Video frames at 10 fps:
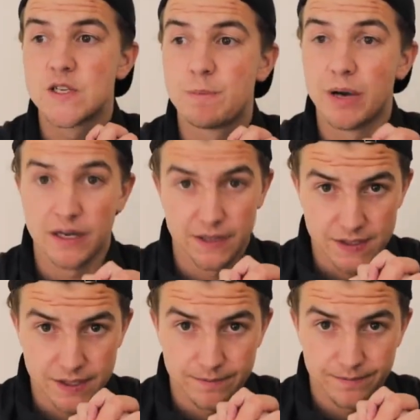
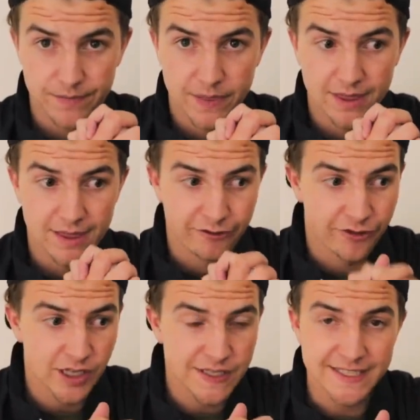Spurs, the
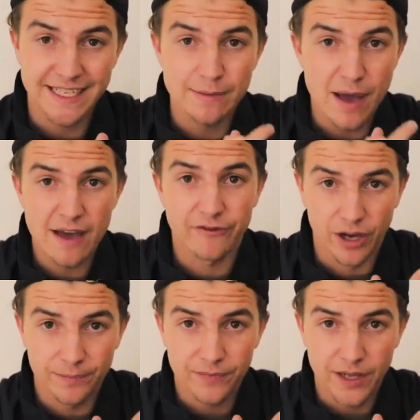first team
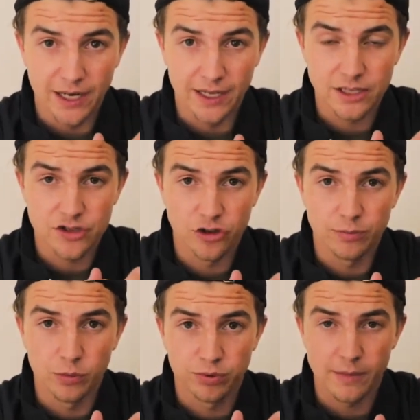ever in English
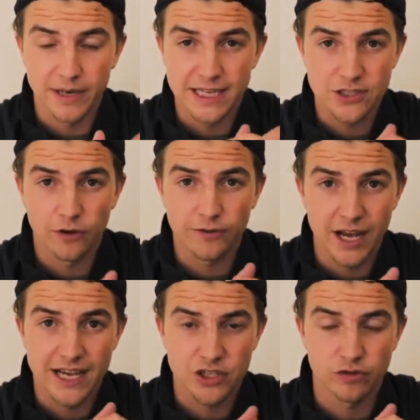football Premier League top
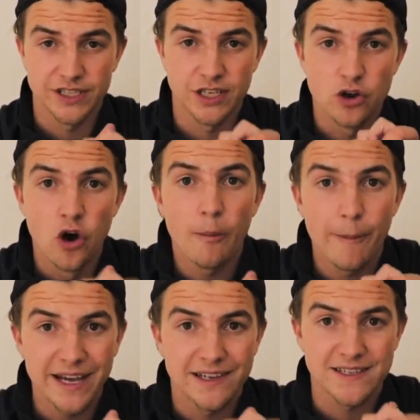flight history to not
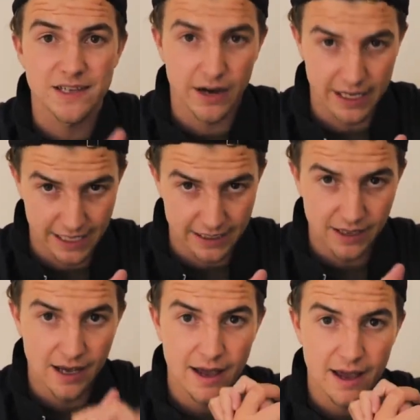make a
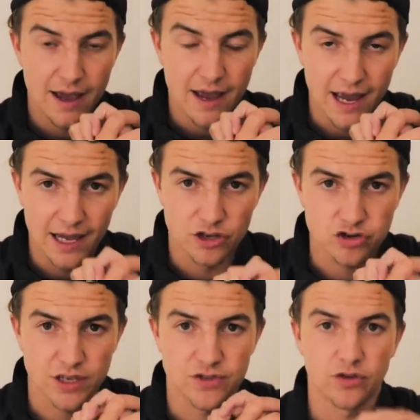signing in a
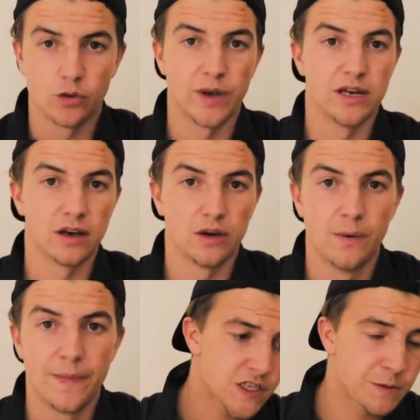transfer
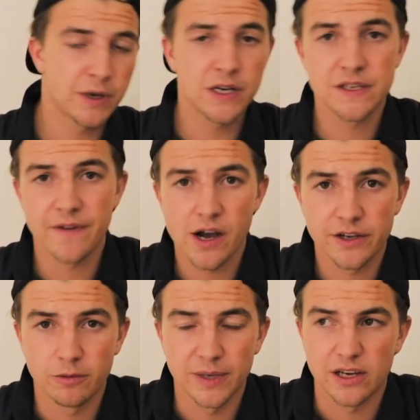window. Spurs have
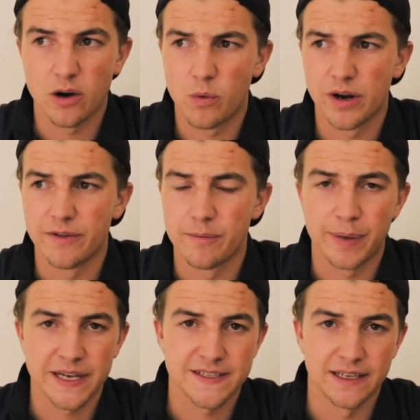arguably got one of the
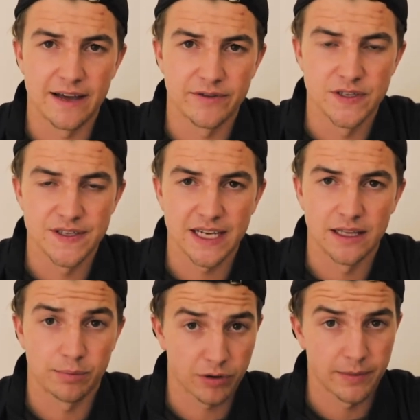best 11s
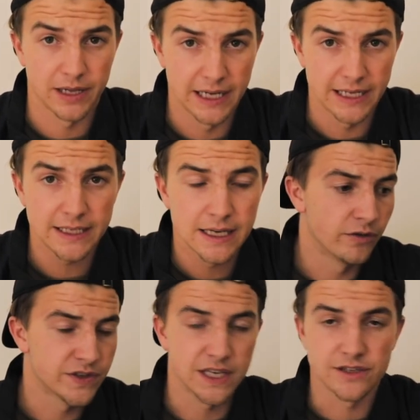in the Premier League.
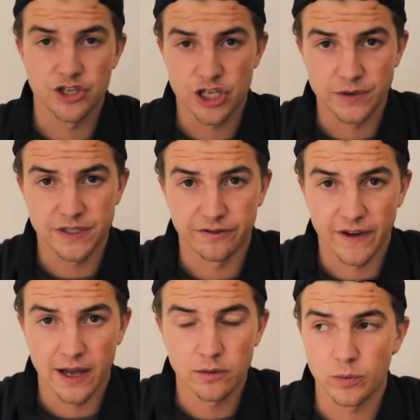Obviously, as a Chelsea
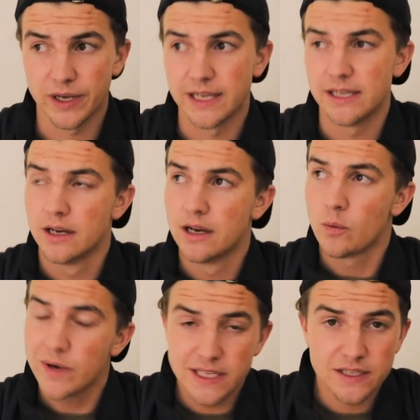fan, we
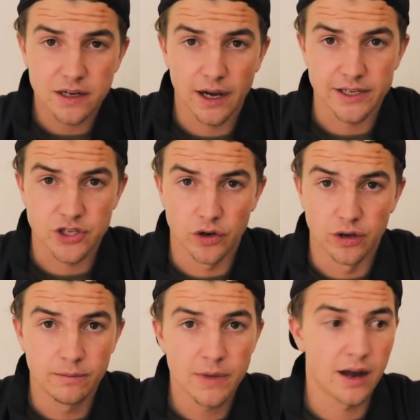dislike
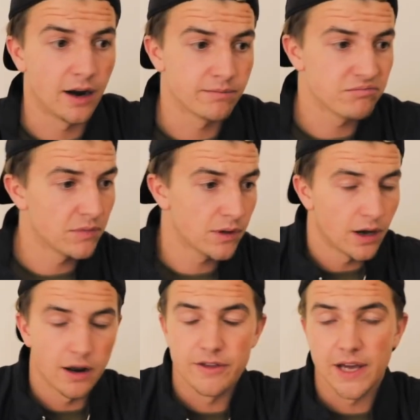Tottenham, and I
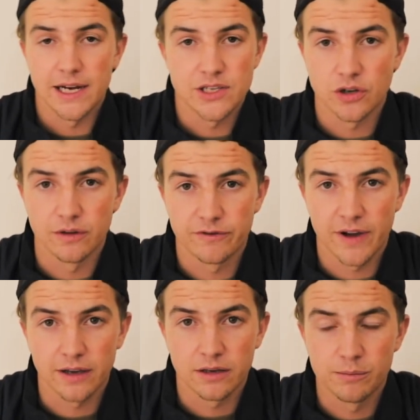don't think any Tottenham
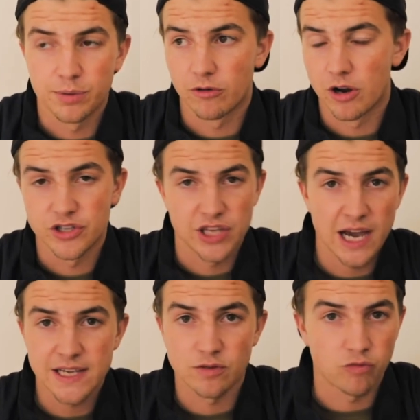fan can begrudge
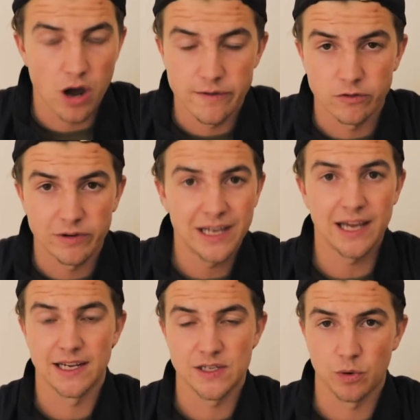that. It's a rivalry.
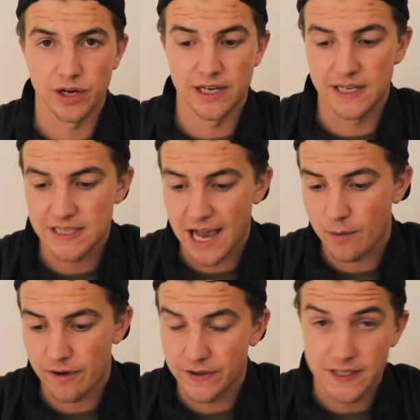It is what it is.
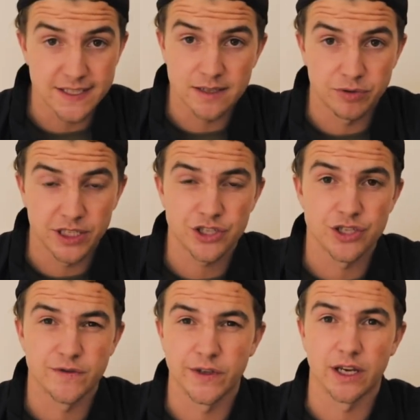However, this is a
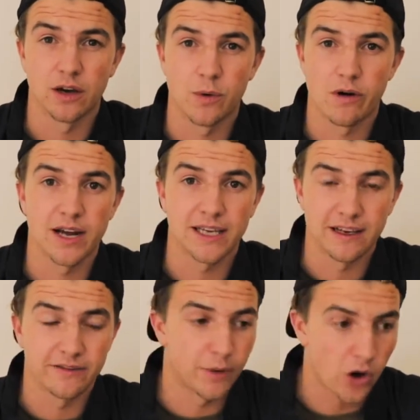predictions video where I
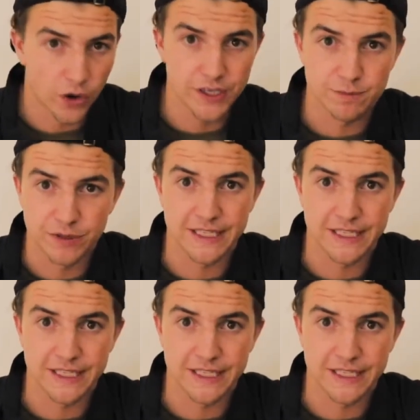give my honest